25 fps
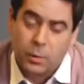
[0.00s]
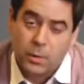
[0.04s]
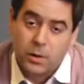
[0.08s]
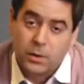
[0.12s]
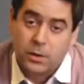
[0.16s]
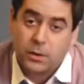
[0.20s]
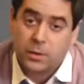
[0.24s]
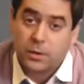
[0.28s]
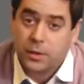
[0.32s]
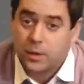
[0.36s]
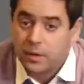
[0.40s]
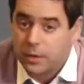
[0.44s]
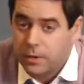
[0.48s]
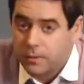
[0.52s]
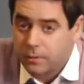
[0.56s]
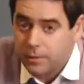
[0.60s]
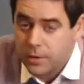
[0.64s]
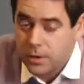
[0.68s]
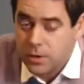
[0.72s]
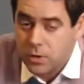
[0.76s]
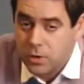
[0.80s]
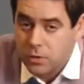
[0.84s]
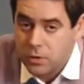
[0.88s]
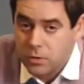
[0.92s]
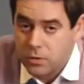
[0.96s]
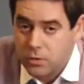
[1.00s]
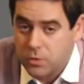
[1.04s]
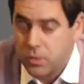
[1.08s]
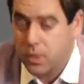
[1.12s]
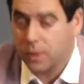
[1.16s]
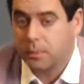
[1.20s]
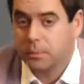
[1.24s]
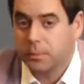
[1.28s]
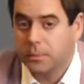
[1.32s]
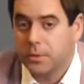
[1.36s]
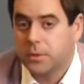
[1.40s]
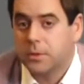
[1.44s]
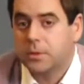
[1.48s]
And when you think of these huge
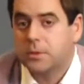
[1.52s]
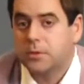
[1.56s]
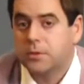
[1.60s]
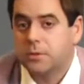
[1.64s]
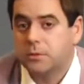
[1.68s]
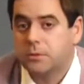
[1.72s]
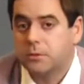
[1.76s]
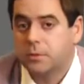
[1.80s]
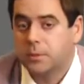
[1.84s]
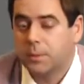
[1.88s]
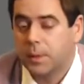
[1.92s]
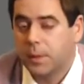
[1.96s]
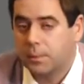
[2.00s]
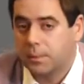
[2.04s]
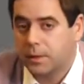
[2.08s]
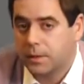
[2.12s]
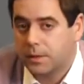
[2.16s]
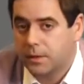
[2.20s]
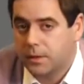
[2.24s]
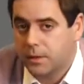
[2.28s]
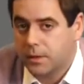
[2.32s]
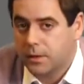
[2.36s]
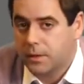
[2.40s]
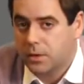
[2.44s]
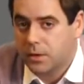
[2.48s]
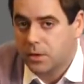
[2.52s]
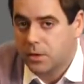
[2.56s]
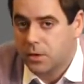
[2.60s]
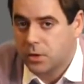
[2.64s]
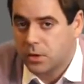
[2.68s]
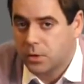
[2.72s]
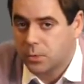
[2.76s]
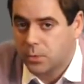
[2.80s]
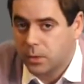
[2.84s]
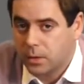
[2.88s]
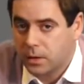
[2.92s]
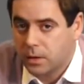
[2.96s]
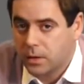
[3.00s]
numbers, remember that this is
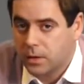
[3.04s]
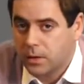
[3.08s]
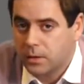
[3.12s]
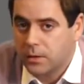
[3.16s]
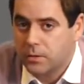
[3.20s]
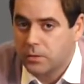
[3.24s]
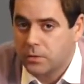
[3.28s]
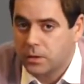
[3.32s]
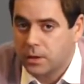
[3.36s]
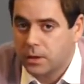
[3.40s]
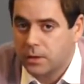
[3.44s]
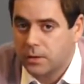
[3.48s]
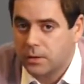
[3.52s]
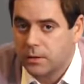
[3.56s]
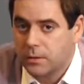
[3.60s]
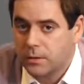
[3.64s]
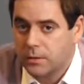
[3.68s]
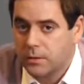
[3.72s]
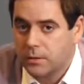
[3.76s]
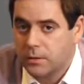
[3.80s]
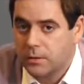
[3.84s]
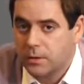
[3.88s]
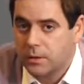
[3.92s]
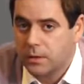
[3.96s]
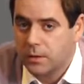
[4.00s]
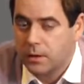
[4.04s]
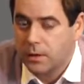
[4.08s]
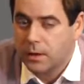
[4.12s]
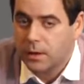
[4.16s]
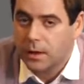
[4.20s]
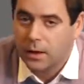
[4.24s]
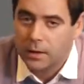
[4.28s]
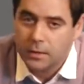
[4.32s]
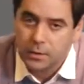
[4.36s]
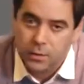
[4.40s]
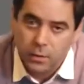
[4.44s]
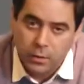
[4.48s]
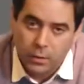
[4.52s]
just one country,
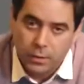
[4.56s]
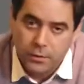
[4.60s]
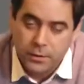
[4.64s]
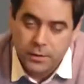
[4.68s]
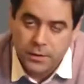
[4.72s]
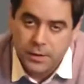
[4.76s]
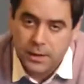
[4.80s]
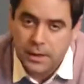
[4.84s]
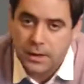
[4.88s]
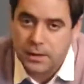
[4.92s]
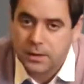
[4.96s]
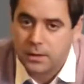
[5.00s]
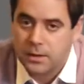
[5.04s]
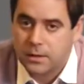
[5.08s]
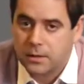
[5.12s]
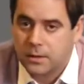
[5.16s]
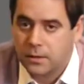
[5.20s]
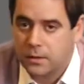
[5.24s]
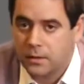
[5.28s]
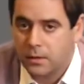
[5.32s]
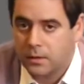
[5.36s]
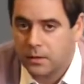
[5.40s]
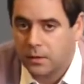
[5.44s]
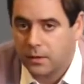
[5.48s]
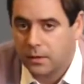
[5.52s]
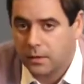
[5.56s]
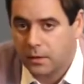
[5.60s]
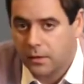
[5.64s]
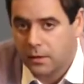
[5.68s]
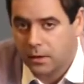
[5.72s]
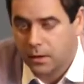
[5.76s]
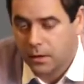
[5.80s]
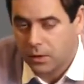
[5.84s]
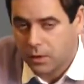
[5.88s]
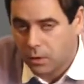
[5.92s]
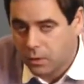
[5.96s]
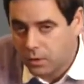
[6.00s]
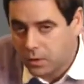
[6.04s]
and all the deaths that are
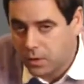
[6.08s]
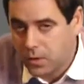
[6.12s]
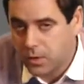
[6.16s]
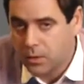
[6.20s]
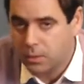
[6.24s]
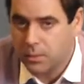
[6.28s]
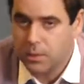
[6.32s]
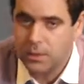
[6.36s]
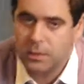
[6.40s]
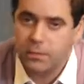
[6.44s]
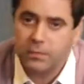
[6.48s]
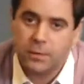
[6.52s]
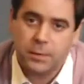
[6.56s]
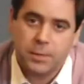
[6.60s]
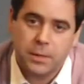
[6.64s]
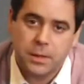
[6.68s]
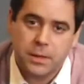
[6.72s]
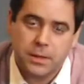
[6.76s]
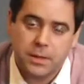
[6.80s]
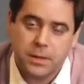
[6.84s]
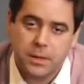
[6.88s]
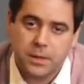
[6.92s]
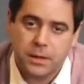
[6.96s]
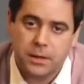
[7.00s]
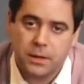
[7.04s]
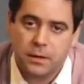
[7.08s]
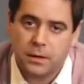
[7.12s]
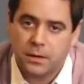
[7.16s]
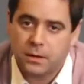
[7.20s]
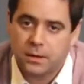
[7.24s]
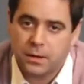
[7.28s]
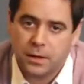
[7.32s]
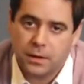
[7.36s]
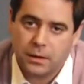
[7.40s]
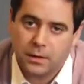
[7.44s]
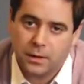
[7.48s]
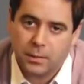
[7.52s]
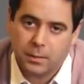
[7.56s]
a consequence of obesity are
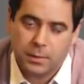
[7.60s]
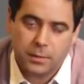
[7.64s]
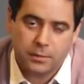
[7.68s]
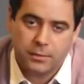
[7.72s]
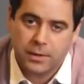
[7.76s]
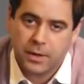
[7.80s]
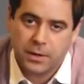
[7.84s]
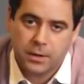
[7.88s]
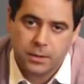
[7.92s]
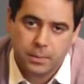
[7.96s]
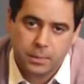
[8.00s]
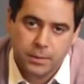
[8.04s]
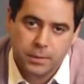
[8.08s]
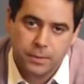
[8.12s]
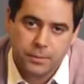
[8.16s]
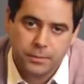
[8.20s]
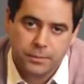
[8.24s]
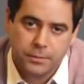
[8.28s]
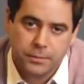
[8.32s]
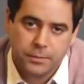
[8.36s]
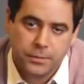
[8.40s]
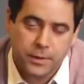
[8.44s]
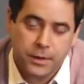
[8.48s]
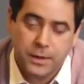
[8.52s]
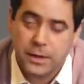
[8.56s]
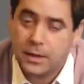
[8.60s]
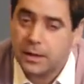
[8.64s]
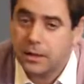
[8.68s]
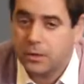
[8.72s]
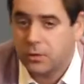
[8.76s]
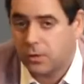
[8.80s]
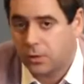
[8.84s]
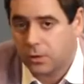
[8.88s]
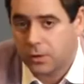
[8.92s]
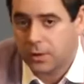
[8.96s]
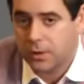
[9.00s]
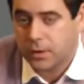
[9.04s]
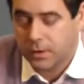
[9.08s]
entirely preventable. They need
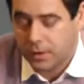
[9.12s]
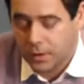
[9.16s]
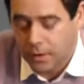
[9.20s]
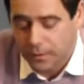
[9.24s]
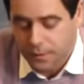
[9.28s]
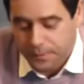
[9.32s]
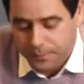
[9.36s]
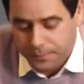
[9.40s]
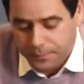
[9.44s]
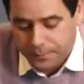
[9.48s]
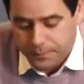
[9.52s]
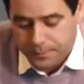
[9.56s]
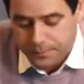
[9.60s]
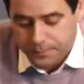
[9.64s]
not occur.